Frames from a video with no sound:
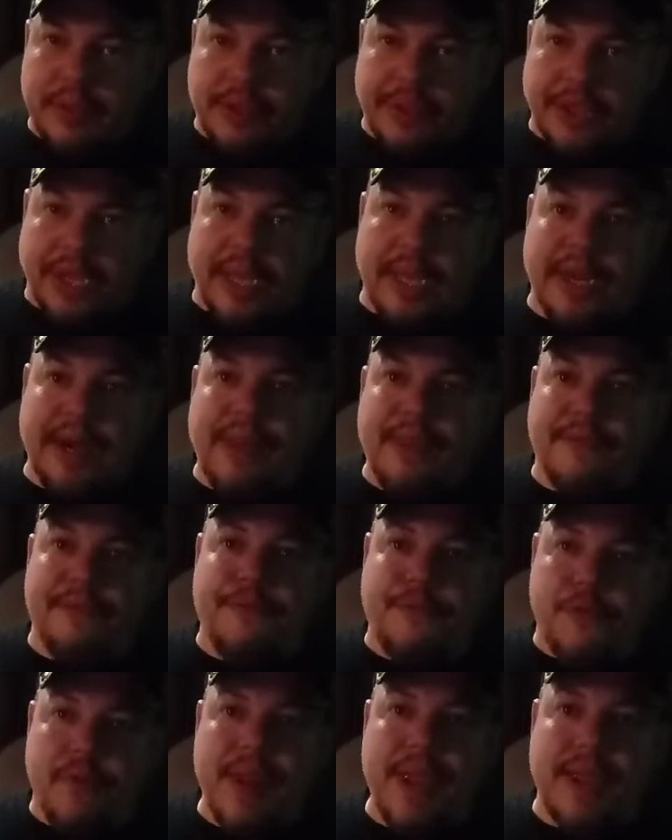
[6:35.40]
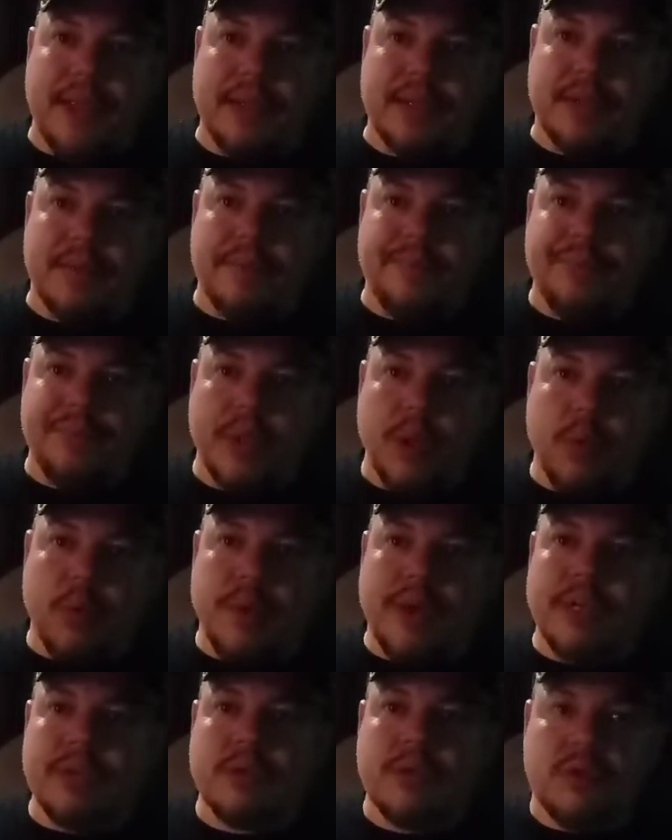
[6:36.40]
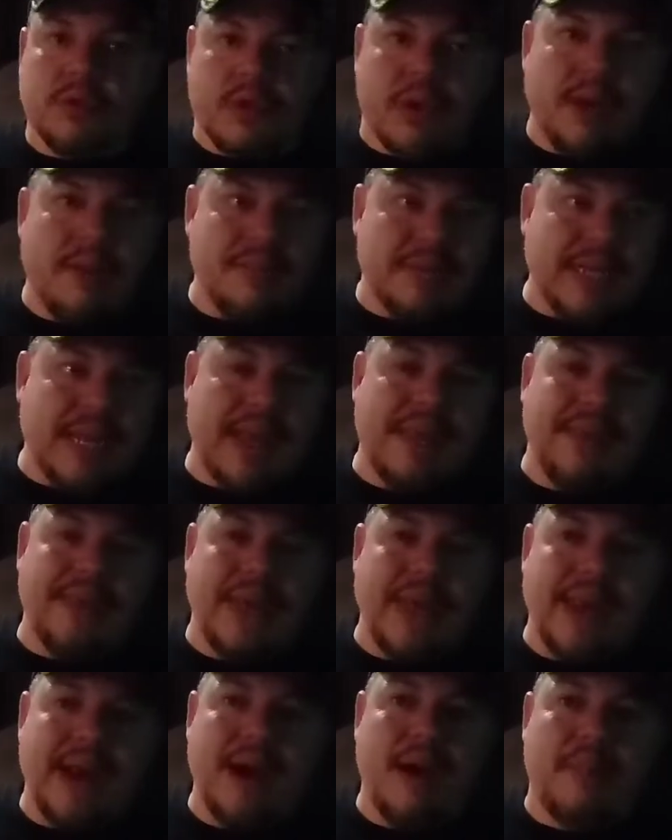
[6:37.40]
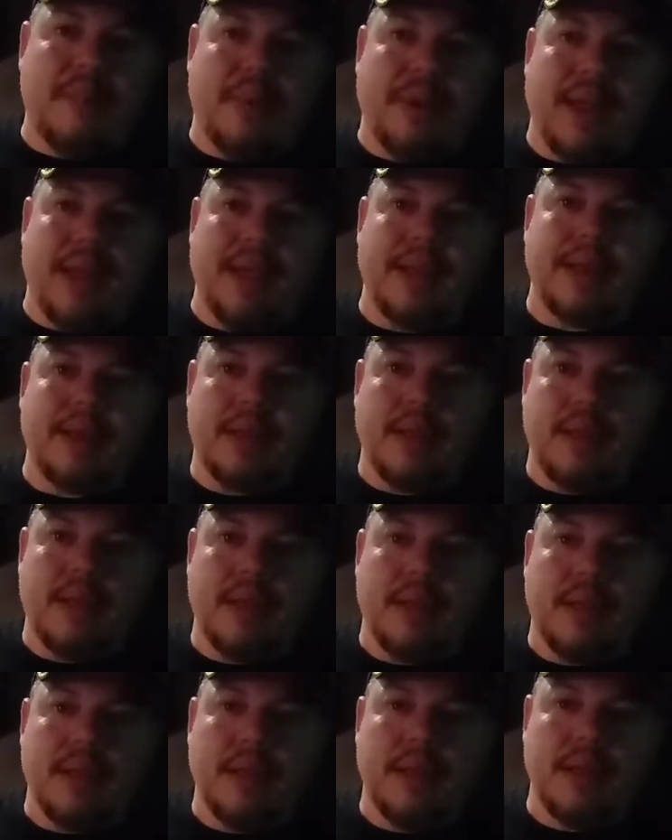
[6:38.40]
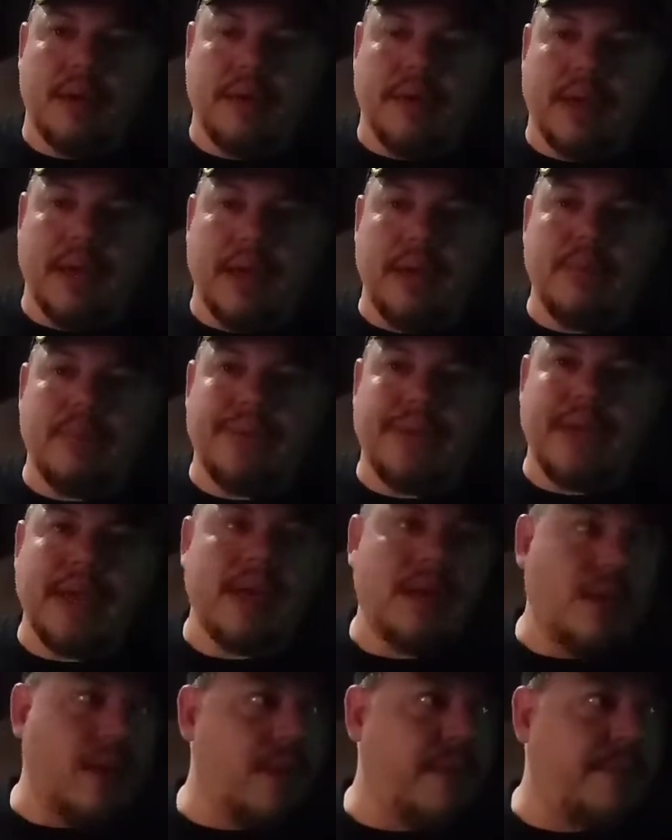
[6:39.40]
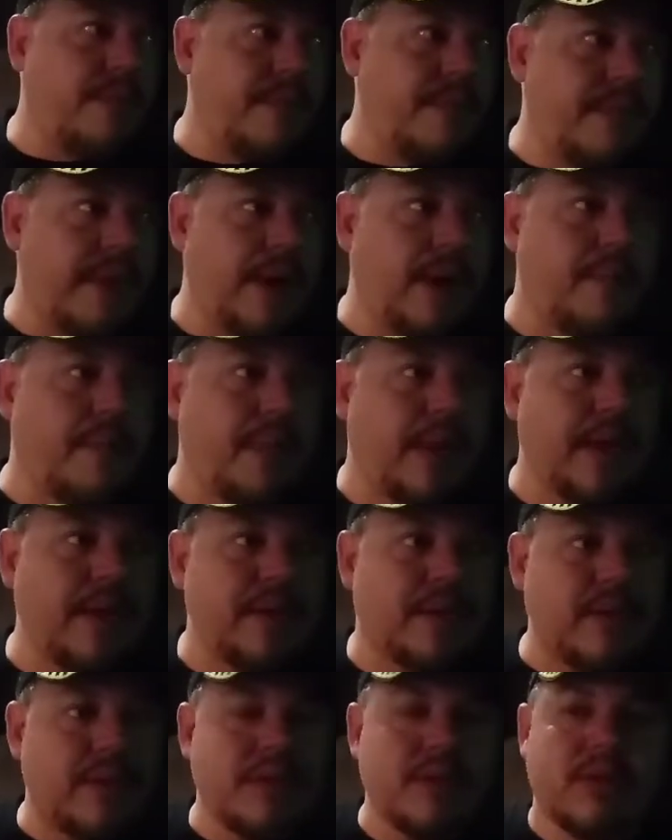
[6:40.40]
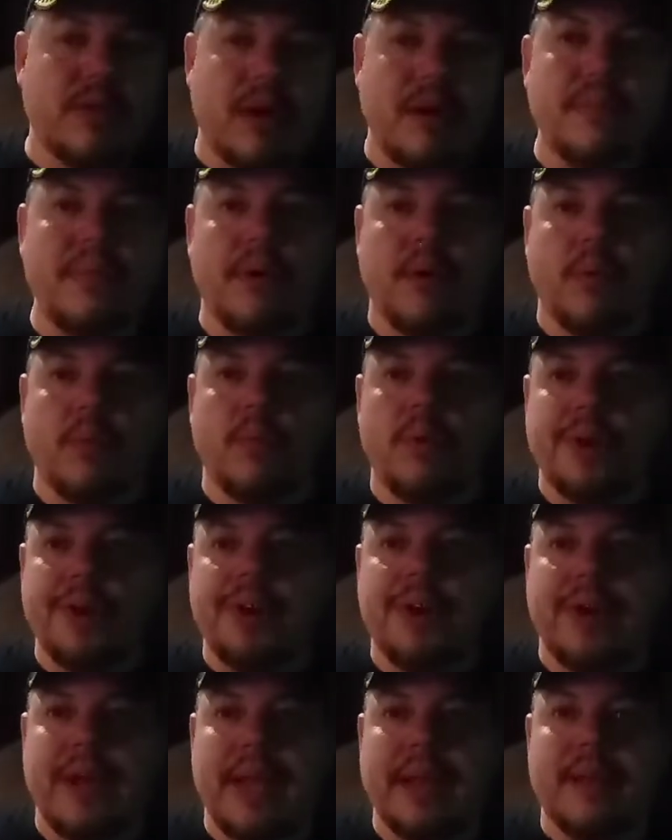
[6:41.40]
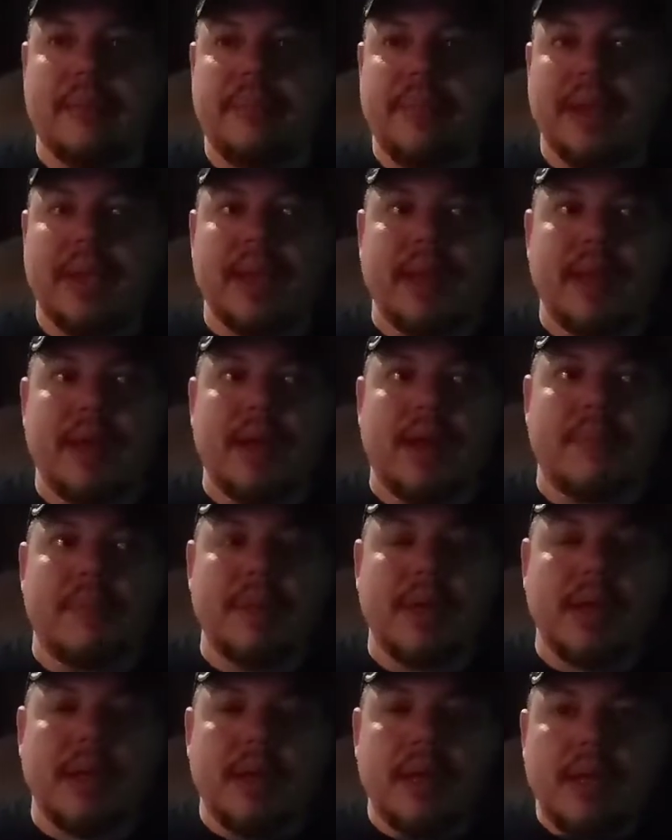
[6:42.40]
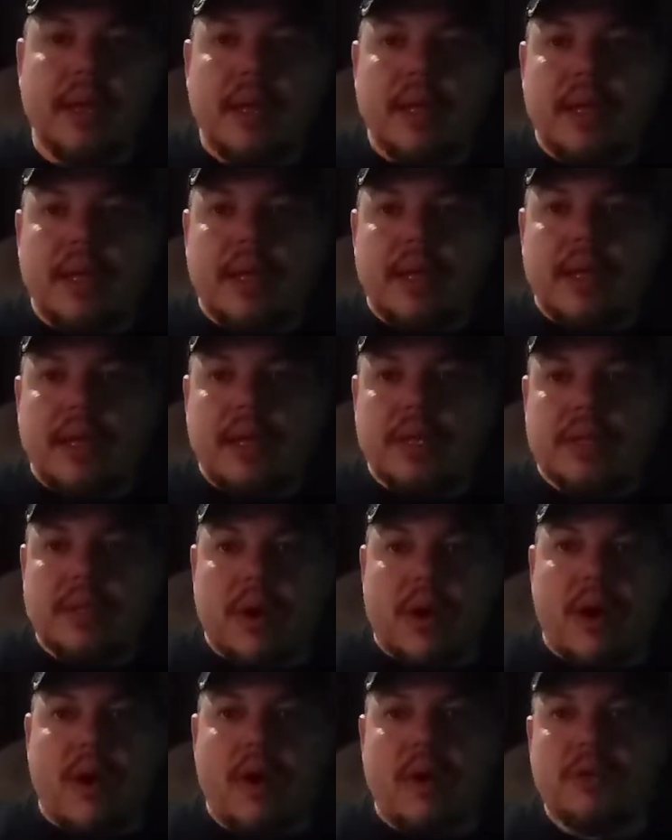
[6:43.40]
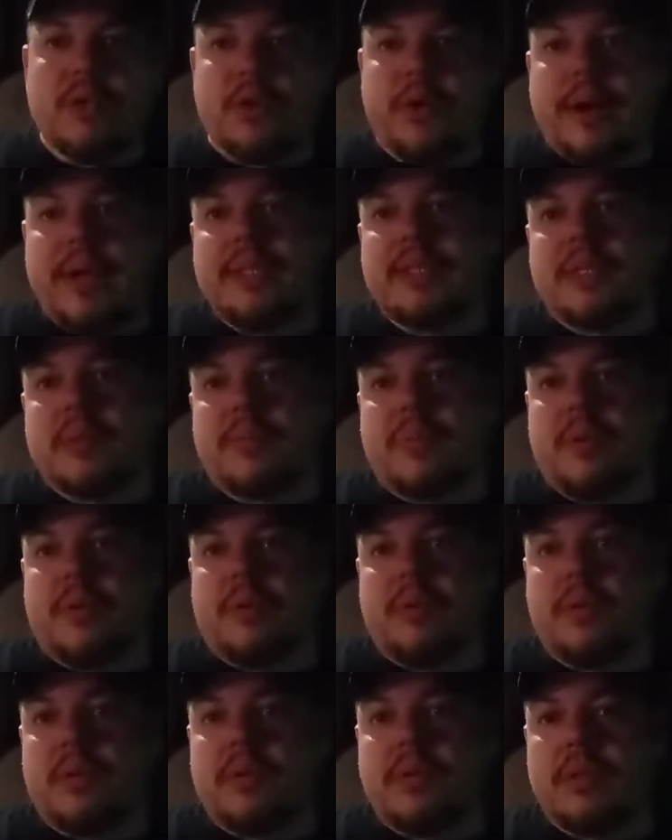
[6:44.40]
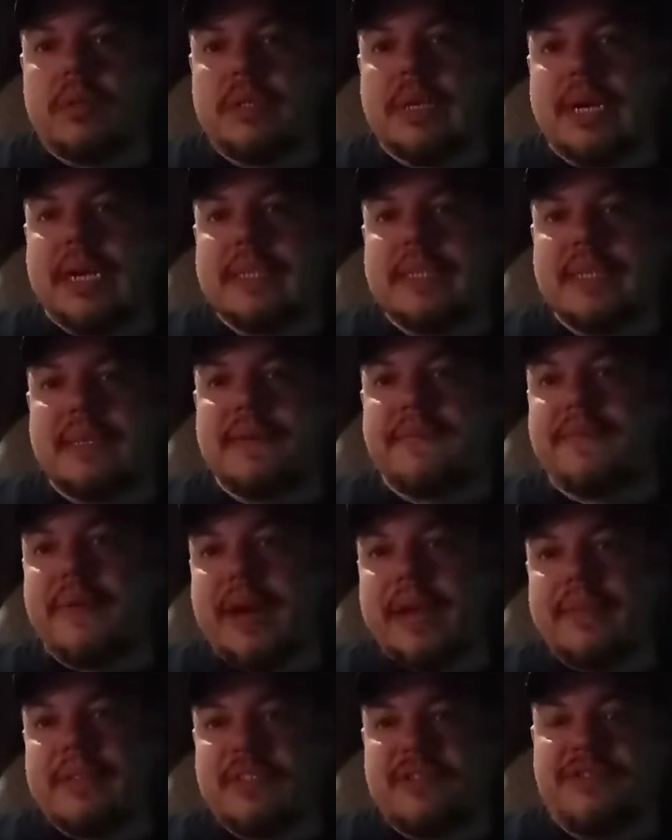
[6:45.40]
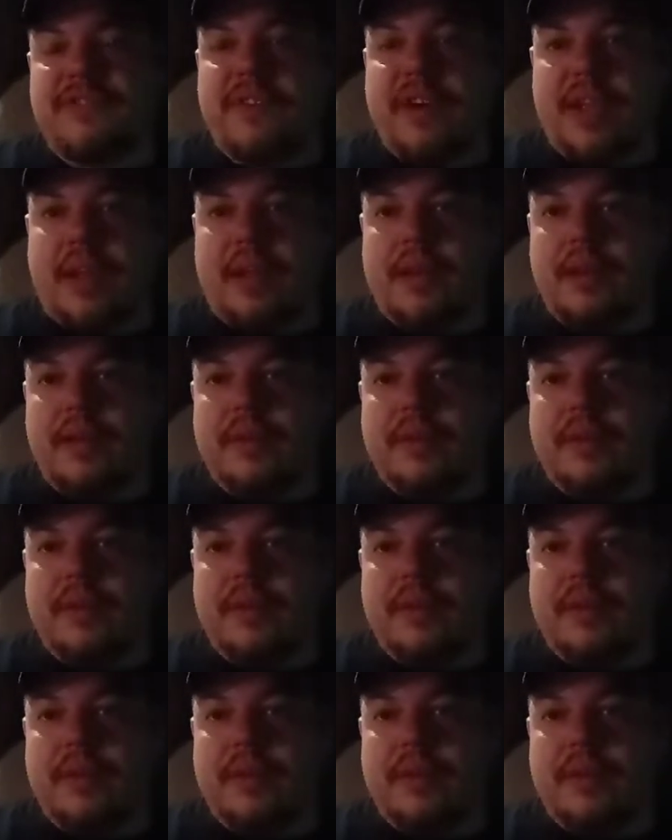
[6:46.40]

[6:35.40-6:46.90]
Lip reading: clear the freight when it comes out of that airplane. Okay, when they unload it from the airplane to the terminal where you're at to pick it up. It's all traceable to identify this freight.